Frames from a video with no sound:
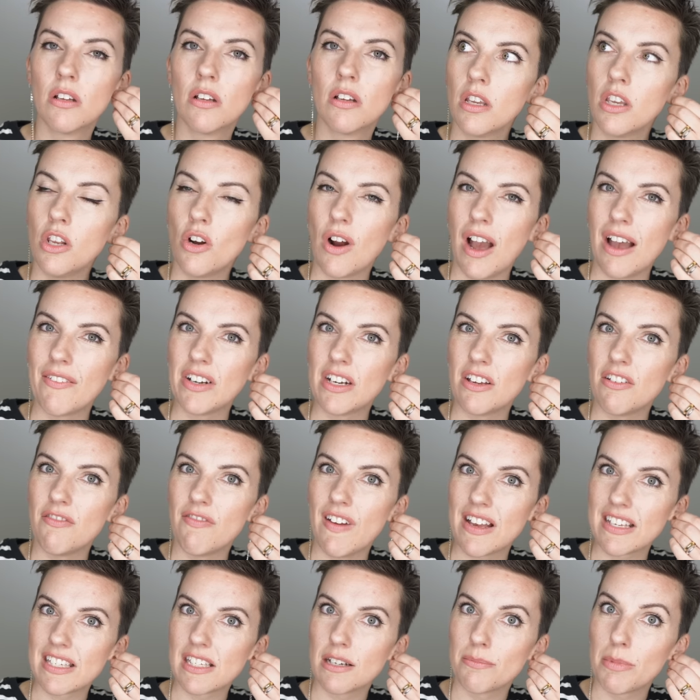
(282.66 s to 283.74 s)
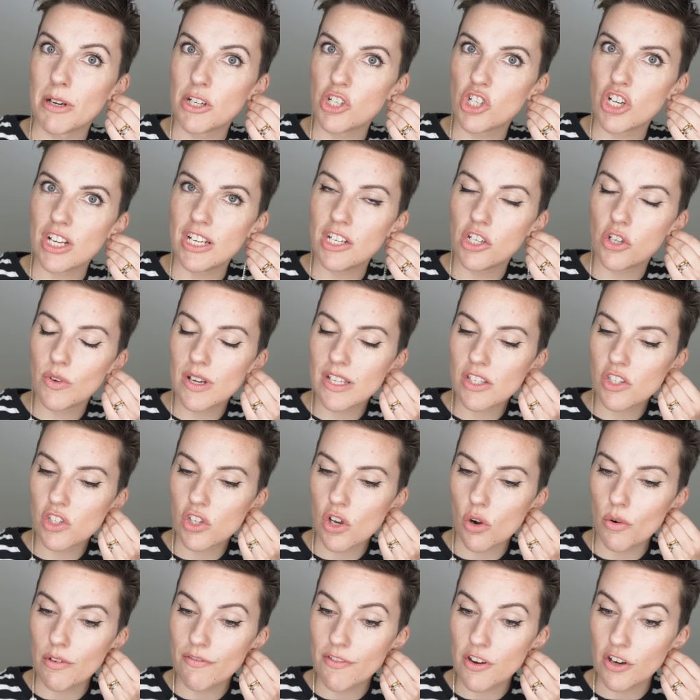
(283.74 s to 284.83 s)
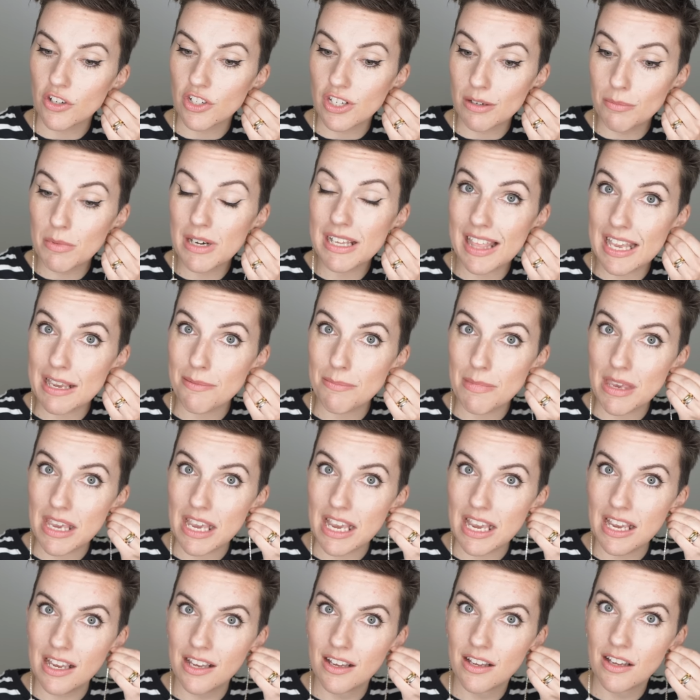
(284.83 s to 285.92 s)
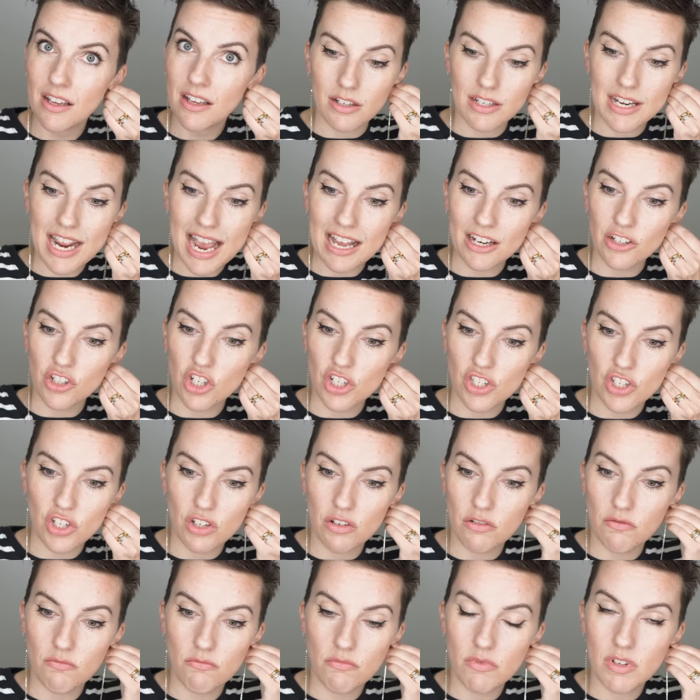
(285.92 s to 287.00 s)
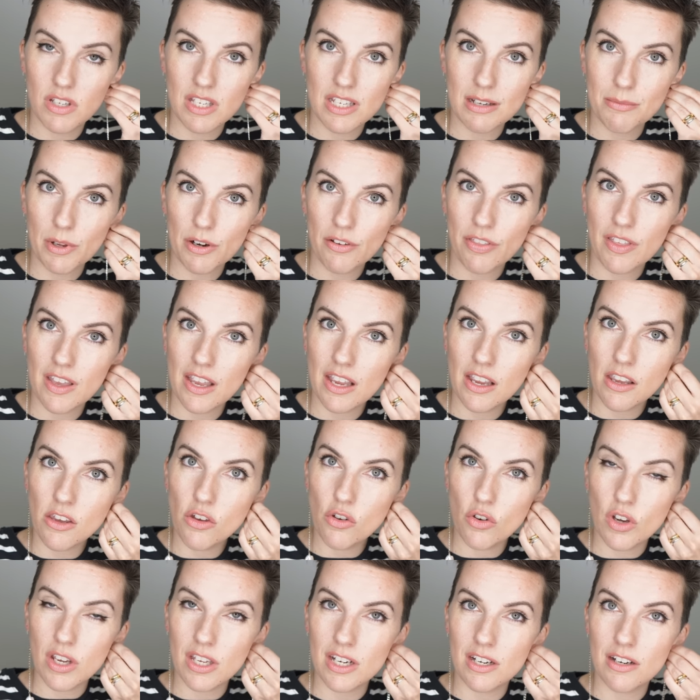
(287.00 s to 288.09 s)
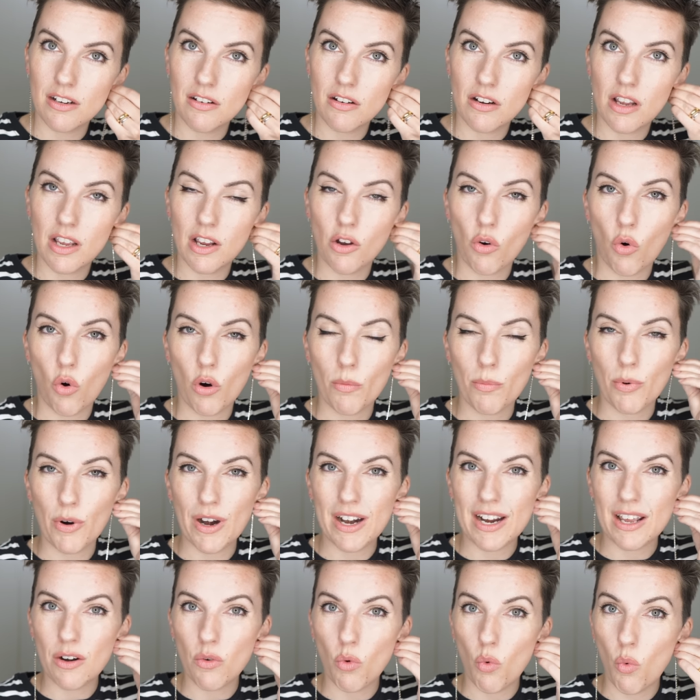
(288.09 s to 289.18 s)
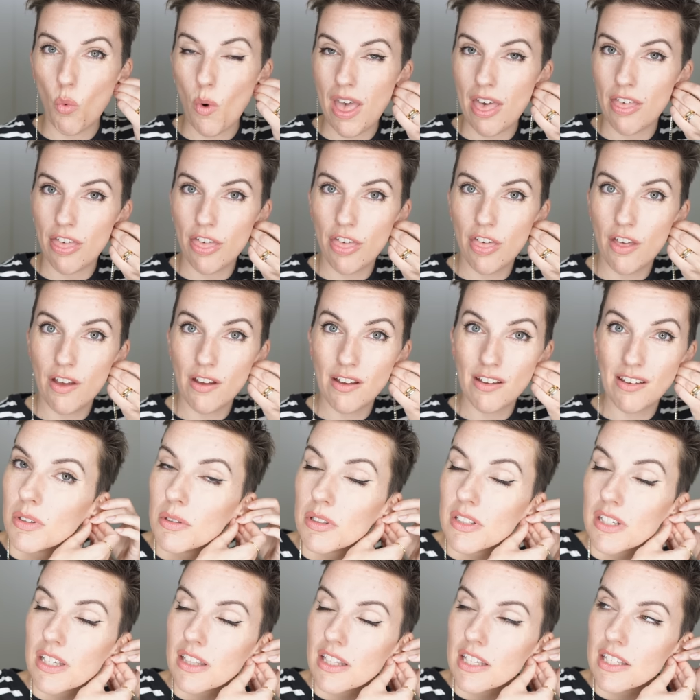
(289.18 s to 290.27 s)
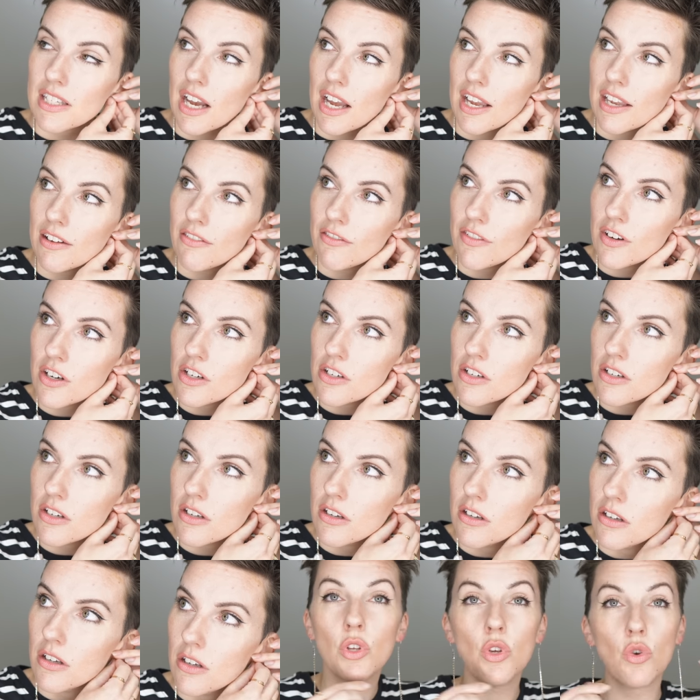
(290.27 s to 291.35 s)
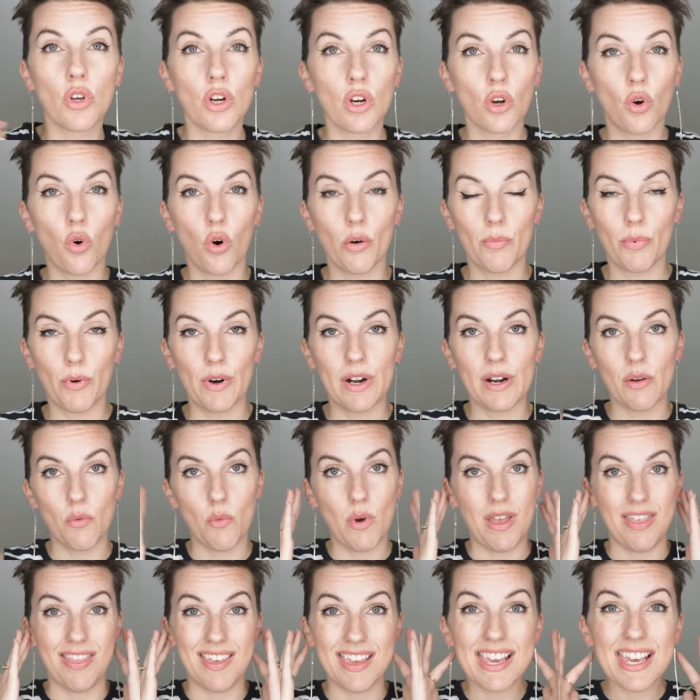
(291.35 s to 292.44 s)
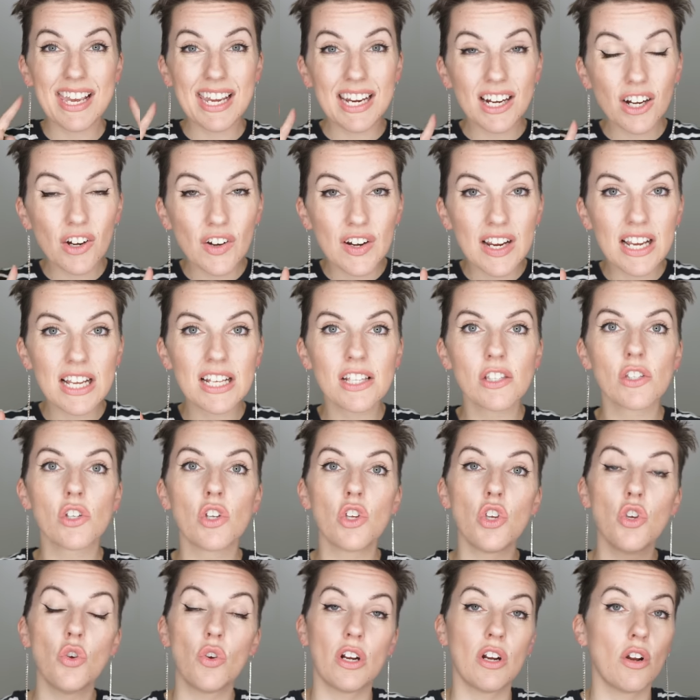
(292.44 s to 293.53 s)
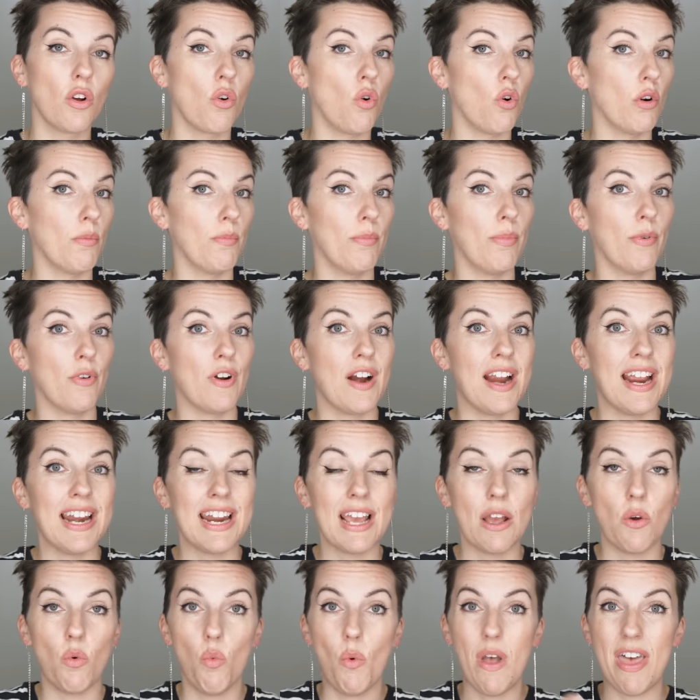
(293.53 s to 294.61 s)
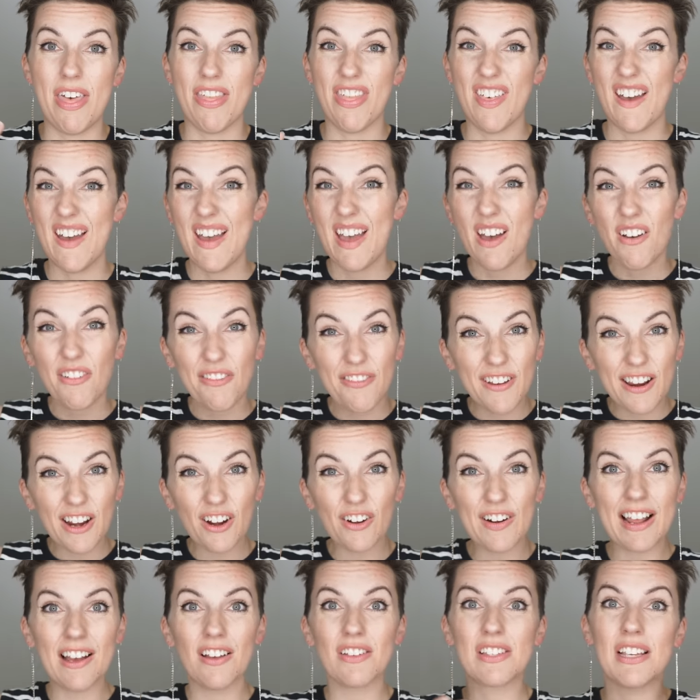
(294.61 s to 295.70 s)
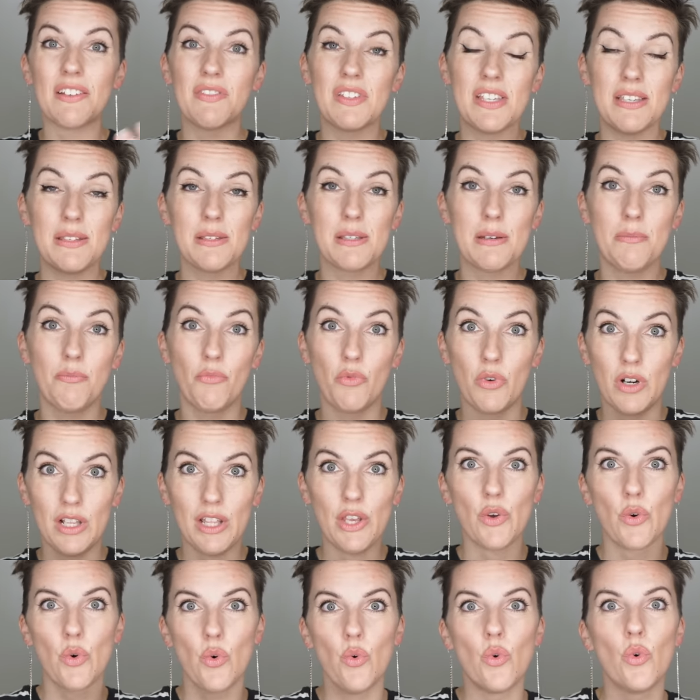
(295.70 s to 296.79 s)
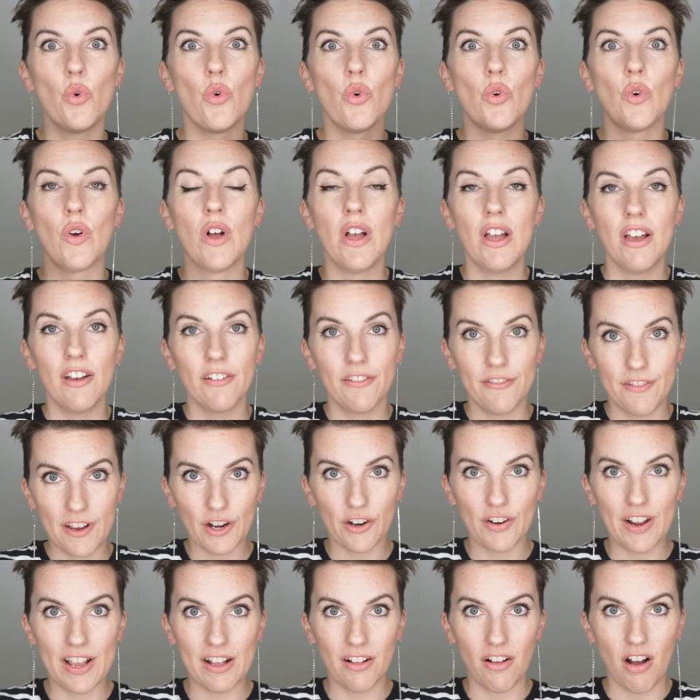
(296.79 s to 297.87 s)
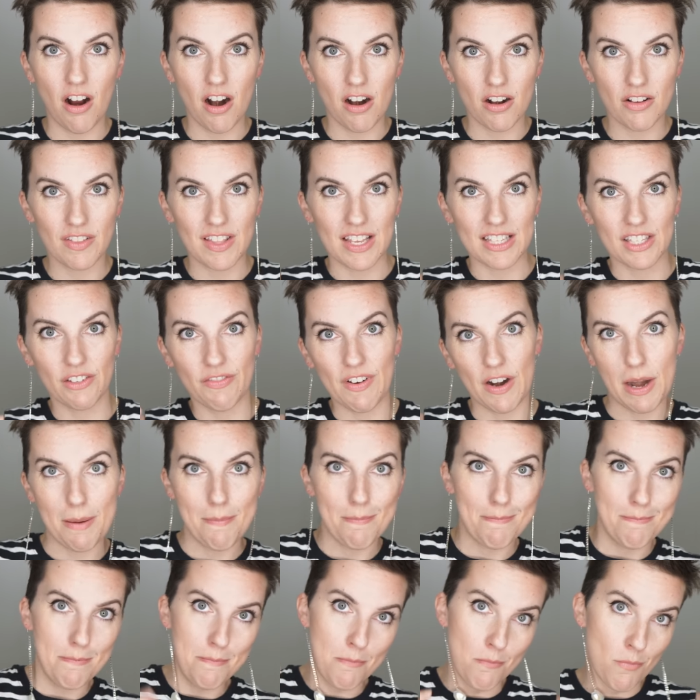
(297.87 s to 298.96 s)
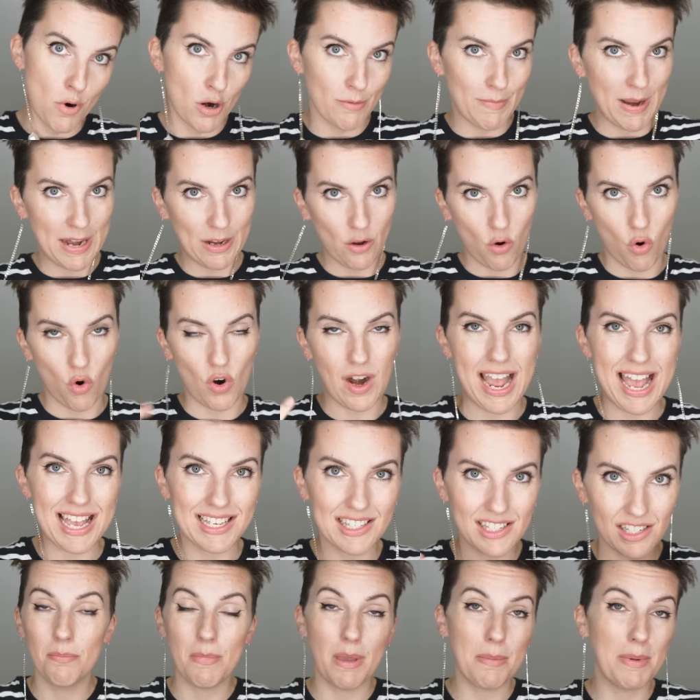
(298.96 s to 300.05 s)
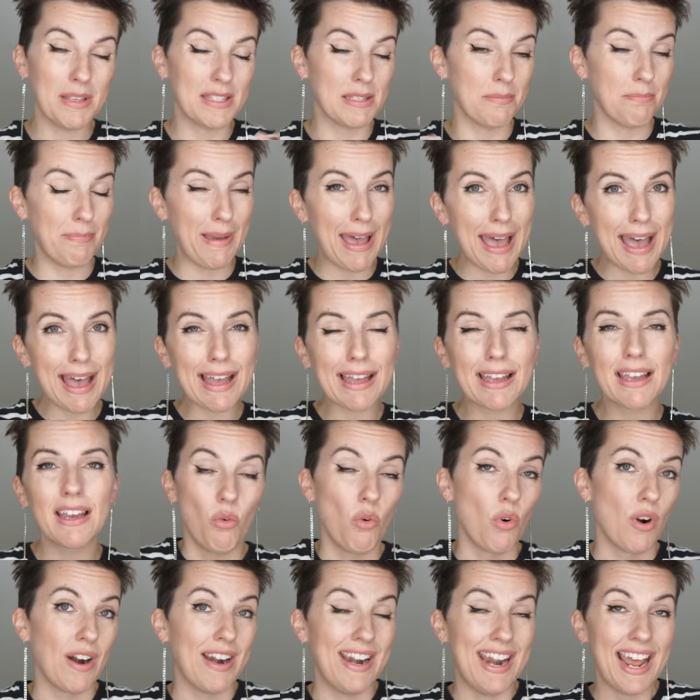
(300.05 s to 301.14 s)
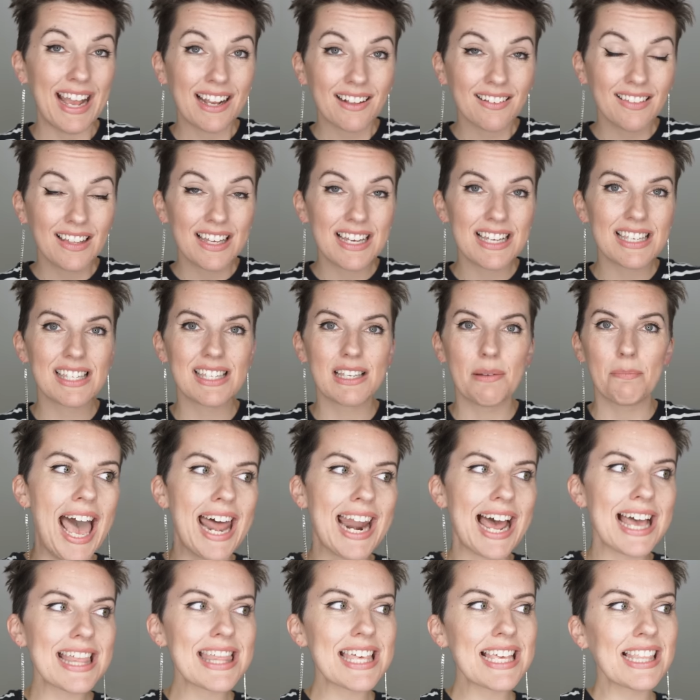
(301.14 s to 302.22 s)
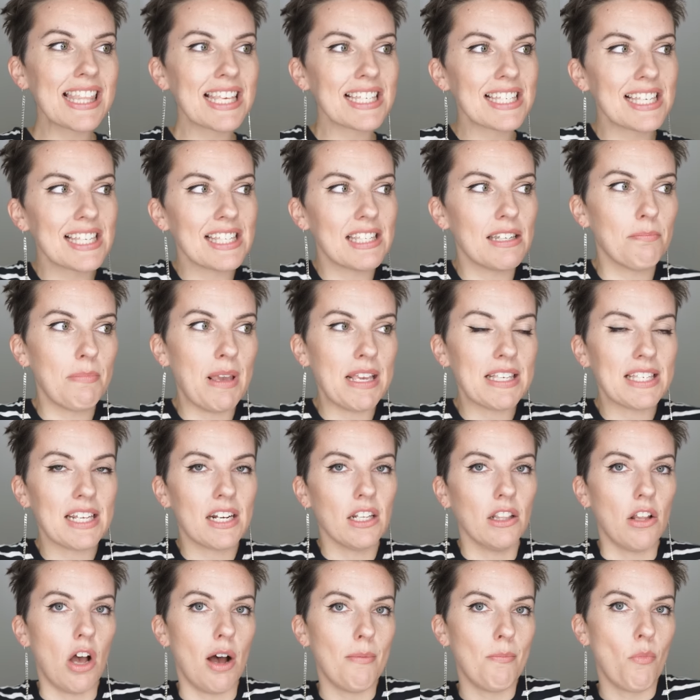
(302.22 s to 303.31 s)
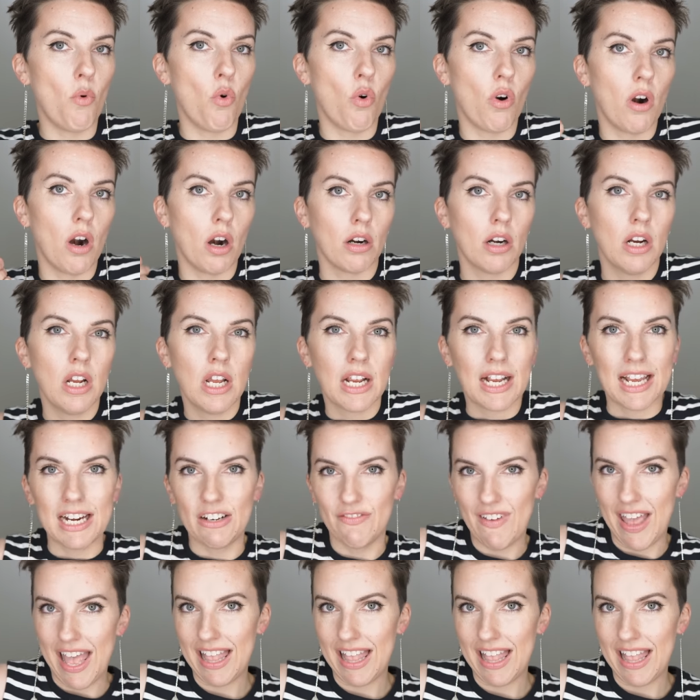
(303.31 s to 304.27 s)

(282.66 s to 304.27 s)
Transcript: you know, having to invest a bunch into it. So if you're somebody like me, yeah, just similar thing. You can incorporate it with, let's get this guy in first. You can incorporate it with earrings. You could incorporate it with fingernails. I've seen some really cool fingernail art that's very mermaid core-esque. Maybe it's a bag or a necklace. And I think this is makes it a lot more kind of